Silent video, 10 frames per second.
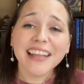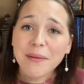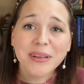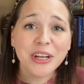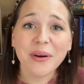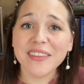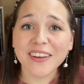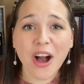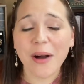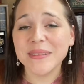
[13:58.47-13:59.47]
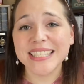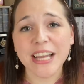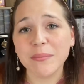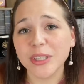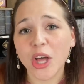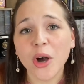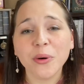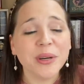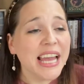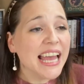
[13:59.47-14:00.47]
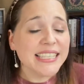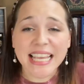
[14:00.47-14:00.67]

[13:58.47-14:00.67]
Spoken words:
me know in the comments down below. Say,